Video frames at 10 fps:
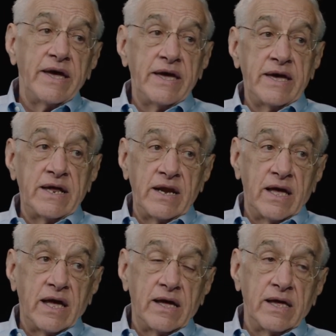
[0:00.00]
And
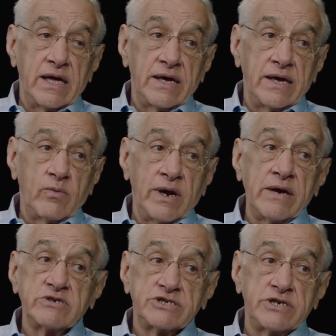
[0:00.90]
when
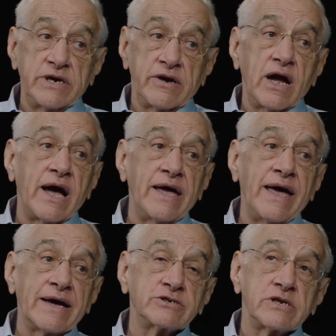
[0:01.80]
I was chair, I
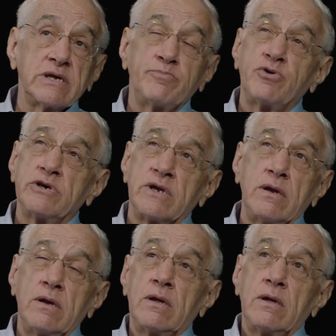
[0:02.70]
actually put
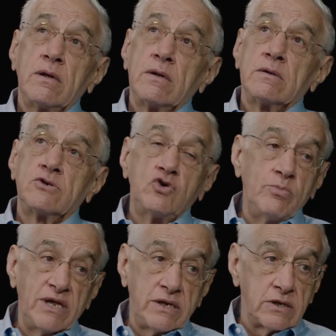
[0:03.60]
$2
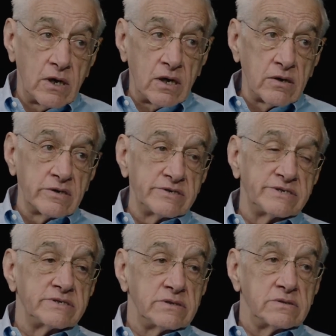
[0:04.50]
million
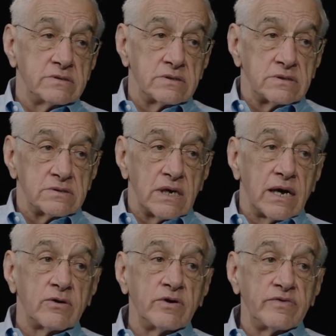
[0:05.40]

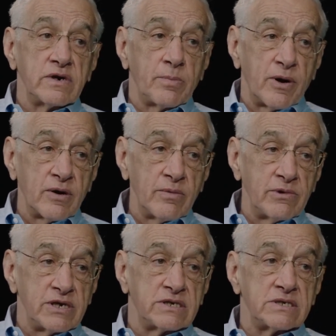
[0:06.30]
out of the
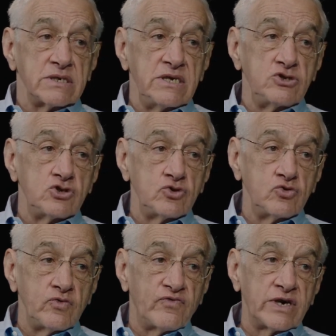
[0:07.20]
department
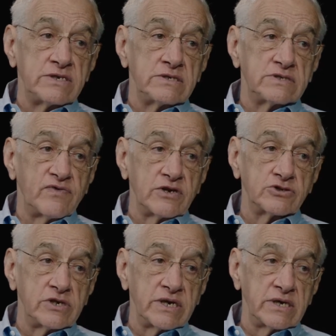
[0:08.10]
into funds
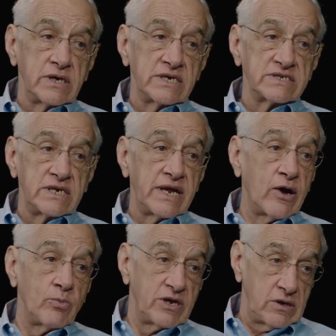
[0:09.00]
functioning as
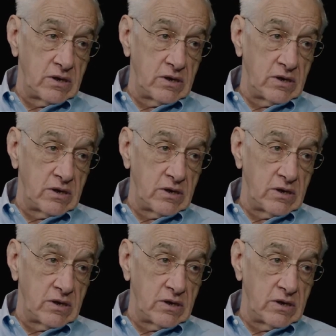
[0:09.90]
endowment,